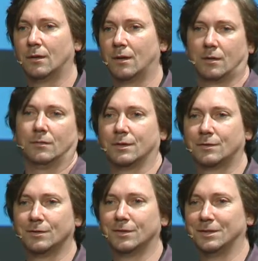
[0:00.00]
Oh, it's
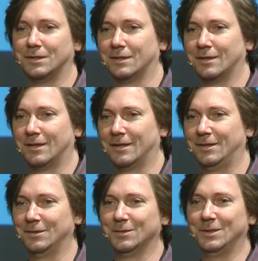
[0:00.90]
good.
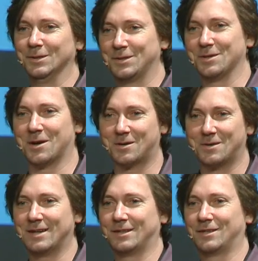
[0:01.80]
You use your
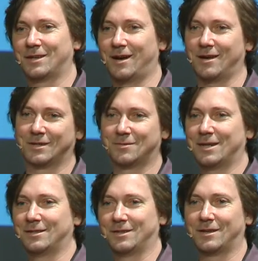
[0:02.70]
credit card,
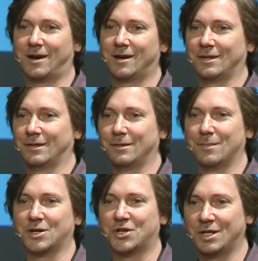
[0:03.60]
credit card, and the
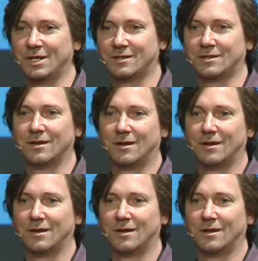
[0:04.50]
machines,